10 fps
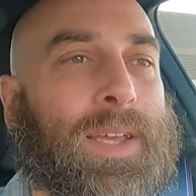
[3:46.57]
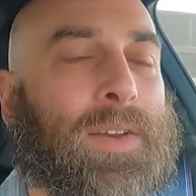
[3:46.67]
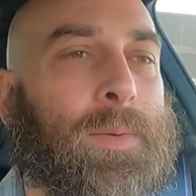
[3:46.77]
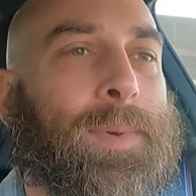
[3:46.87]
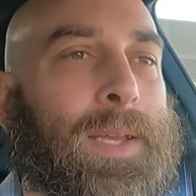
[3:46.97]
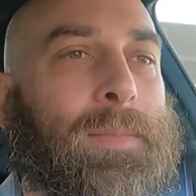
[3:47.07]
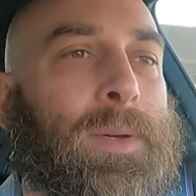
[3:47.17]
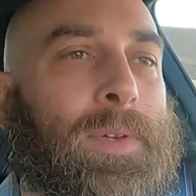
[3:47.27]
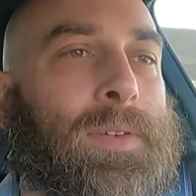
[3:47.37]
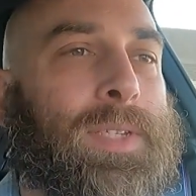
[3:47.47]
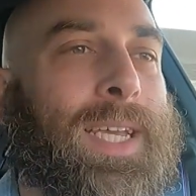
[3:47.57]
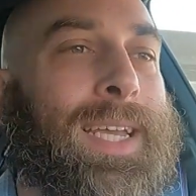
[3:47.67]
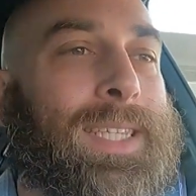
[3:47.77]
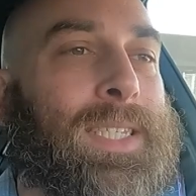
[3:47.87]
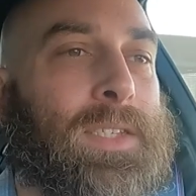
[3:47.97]
BMW
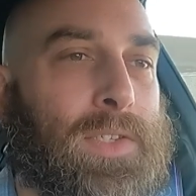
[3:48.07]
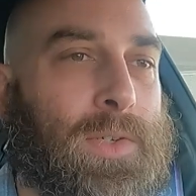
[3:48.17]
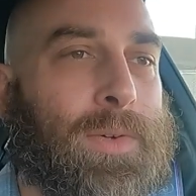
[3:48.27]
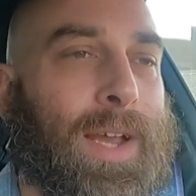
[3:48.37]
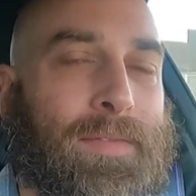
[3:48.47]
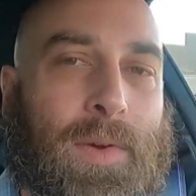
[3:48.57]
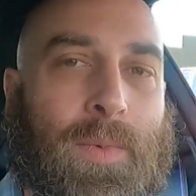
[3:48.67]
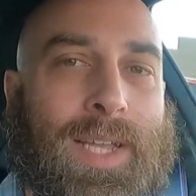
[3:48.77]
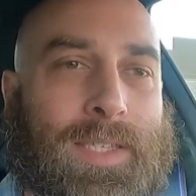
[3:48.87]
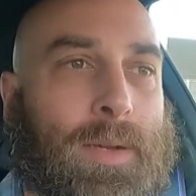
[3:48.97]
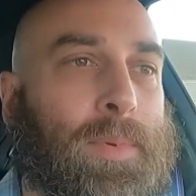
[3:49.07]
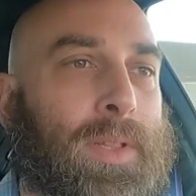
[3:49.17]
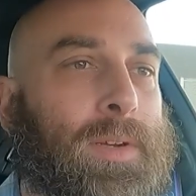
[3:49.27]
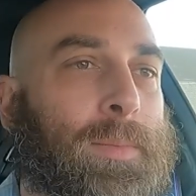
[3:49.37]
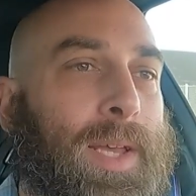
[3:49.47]
tends to have the weights up a
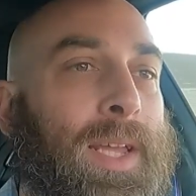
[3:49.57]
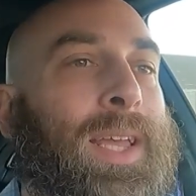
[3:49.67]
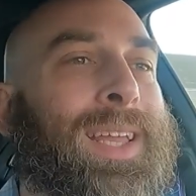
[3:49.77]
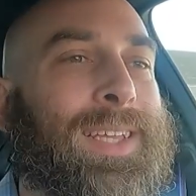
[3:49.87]
little bit.